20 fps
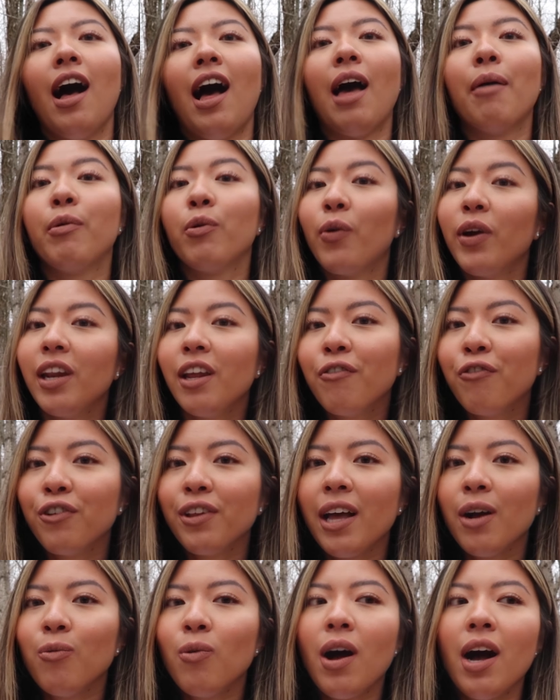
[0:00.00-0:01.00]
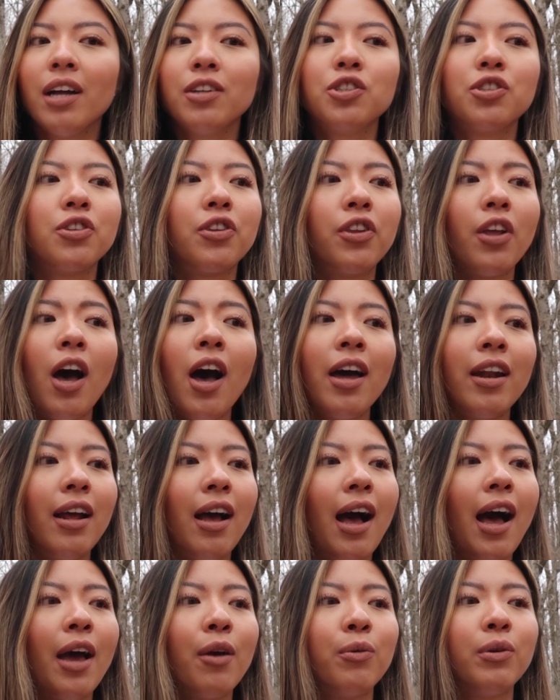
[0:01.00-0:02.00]
I've been waiting for that watch, thought
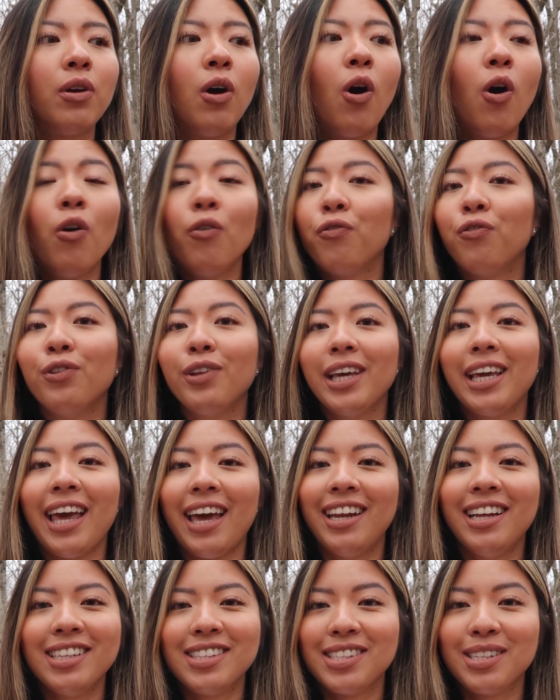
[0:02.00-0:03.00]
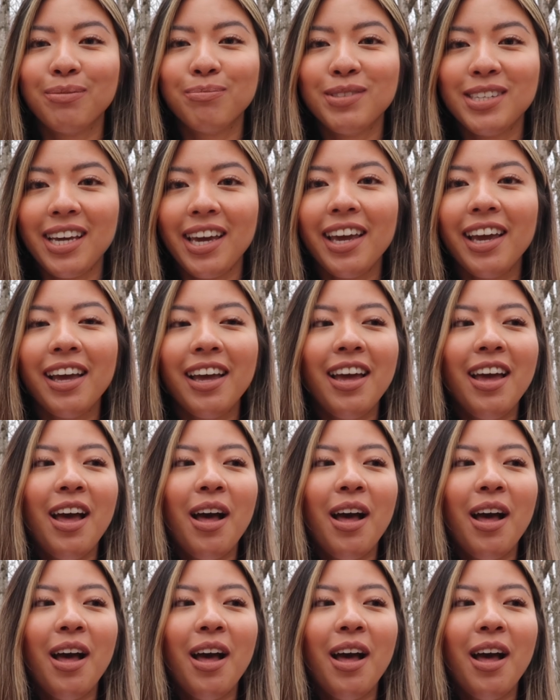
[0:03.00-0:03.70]
I would hopefully get it someday,